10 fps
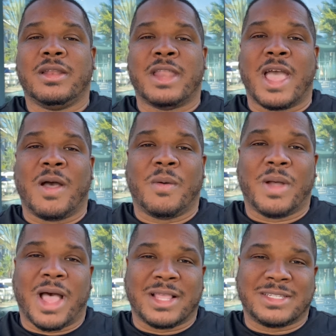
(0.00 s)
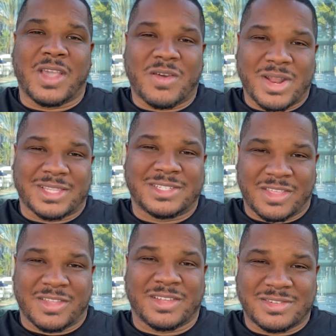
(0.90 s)
Now, I say all that to
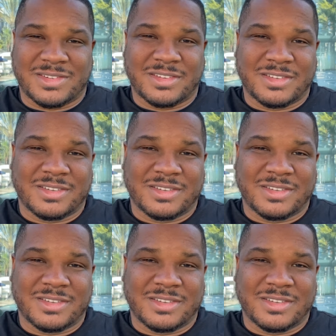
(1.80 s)
say this